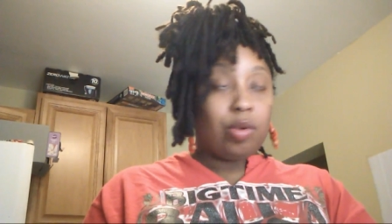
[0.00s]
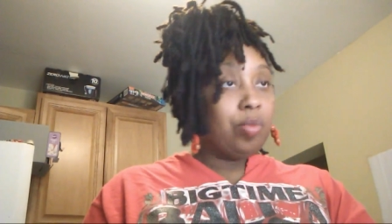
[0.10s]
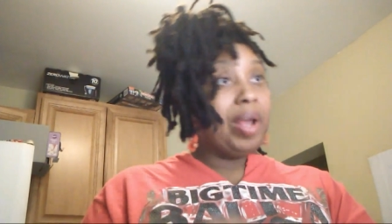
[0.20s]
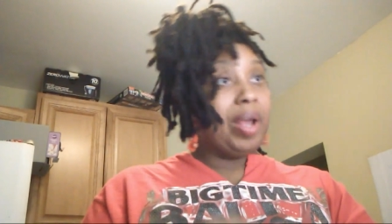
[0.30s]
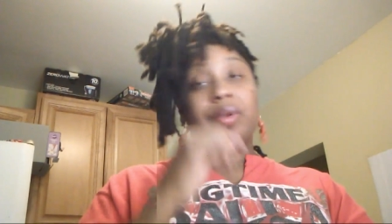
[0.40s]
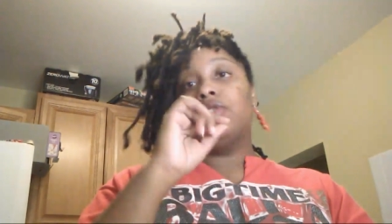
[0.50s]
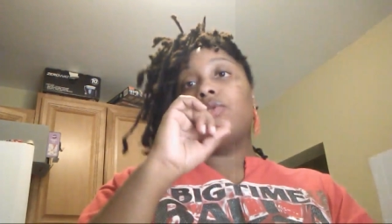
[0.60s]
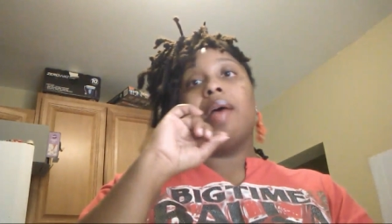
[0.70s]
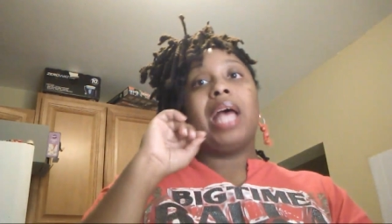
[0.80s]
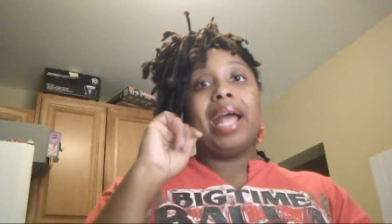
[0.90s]
or whether it's you
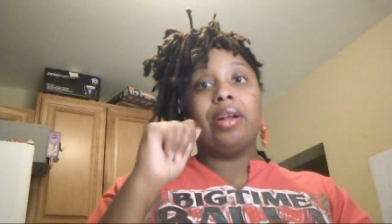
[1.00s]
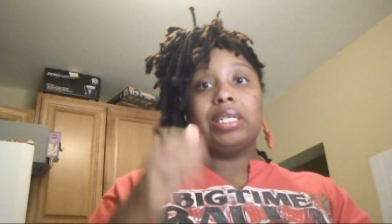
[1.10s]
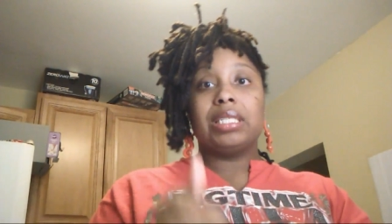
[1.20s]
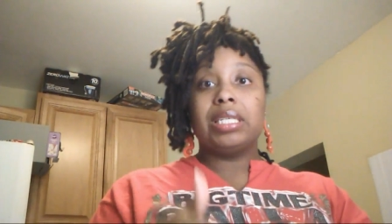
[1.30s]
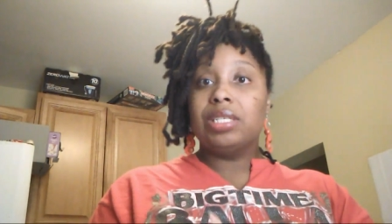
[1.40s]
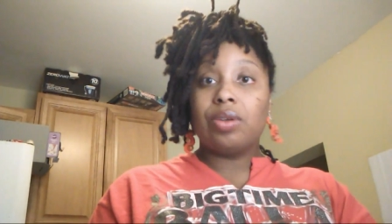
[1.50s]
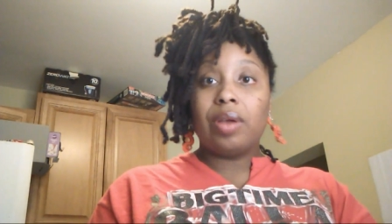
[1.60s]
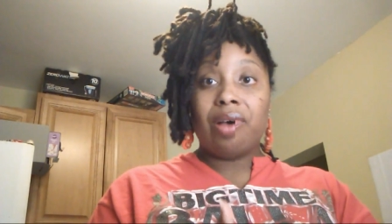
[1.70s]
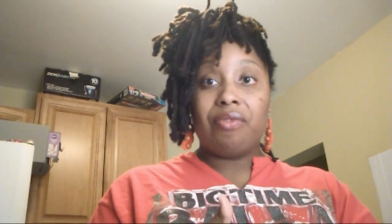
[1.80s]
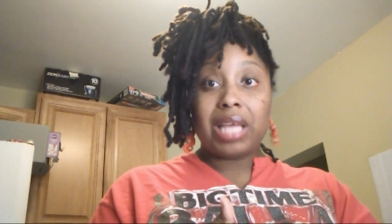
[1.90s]
have to hire seasonal
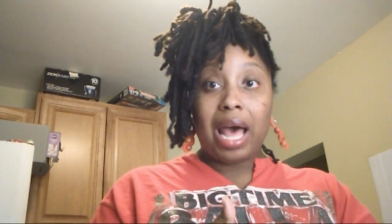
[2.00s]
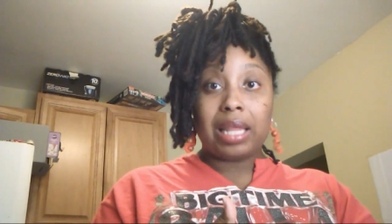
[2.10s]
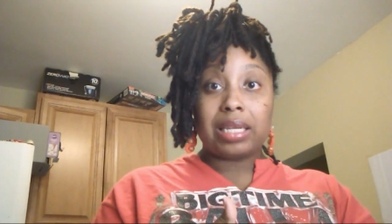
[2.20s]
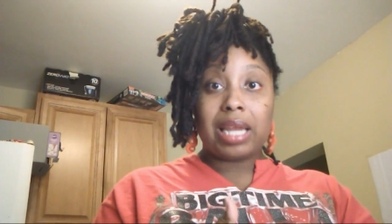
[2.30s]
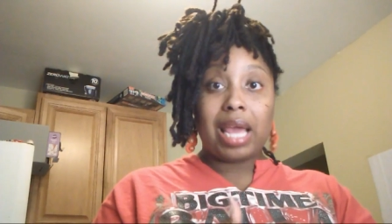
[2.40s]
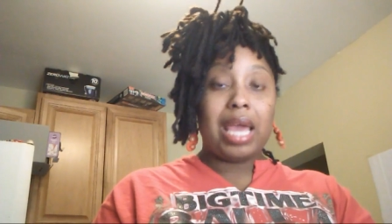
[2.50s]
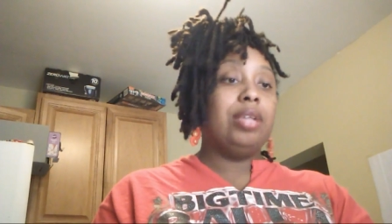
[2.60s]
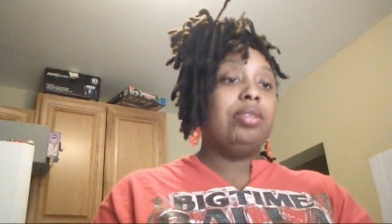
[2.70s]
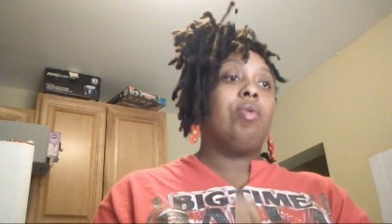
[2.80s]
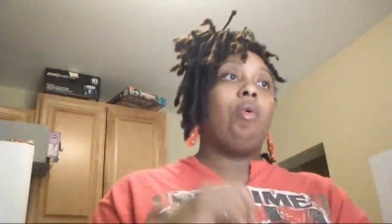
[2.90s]
help for the
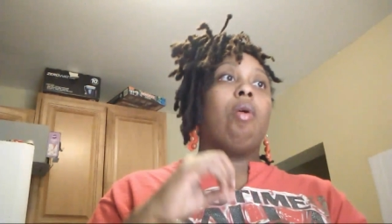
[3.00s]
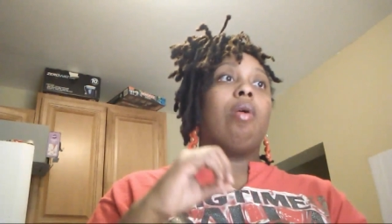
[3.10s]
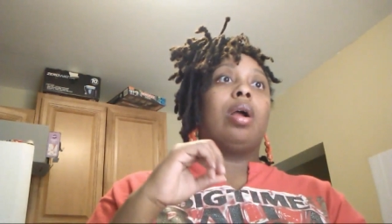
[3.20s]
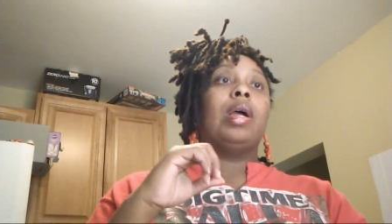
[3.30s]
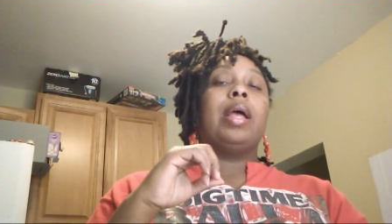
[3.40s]
holidays, or